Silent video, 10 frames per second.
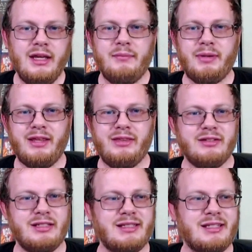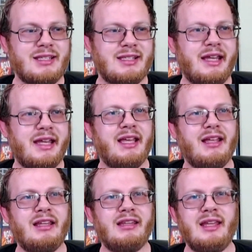But others, it's just like,
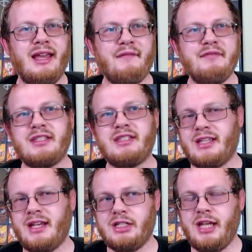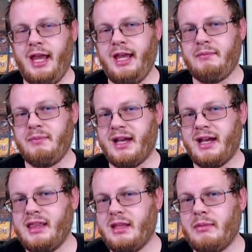they have such hate
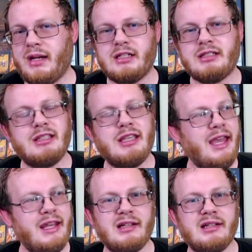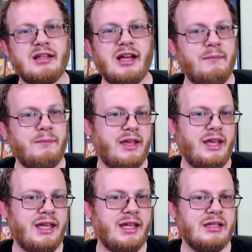behind them, and I just cannot
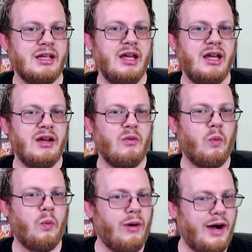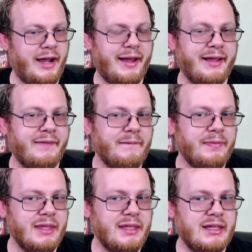comprehend why.
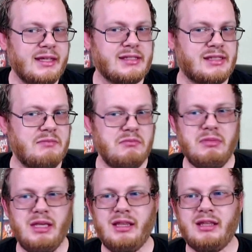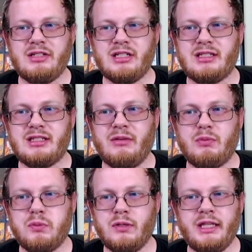Because to me, they're just a
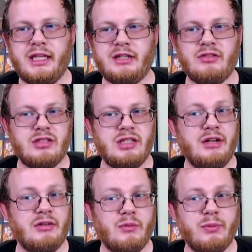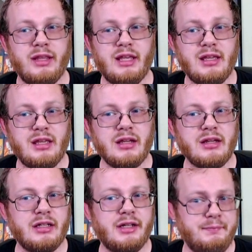really interesting or a really
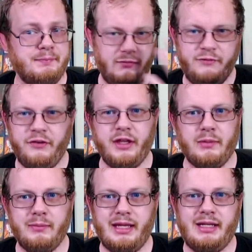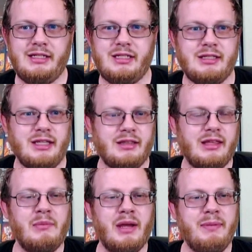good film, and it's just like
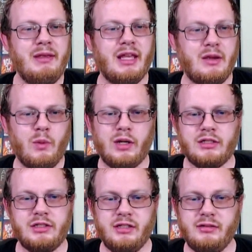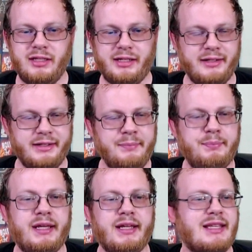there might be like one or two little
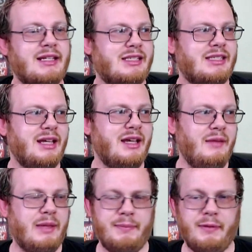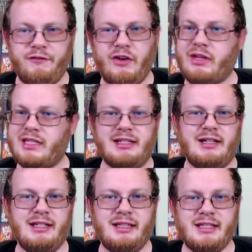nitpicks that just people focus
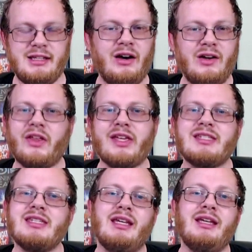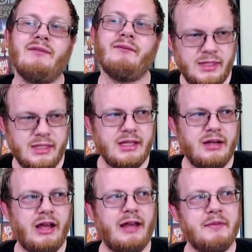on, and that's all they see.
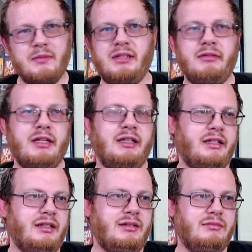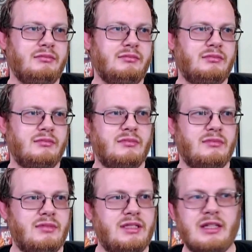So I'm going to be doing a little
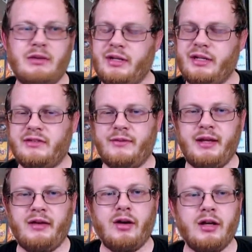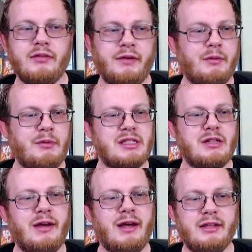series from now on every once in
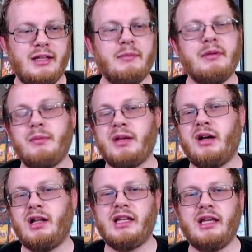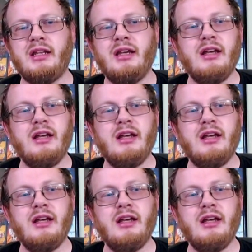a while that I'm going to be calling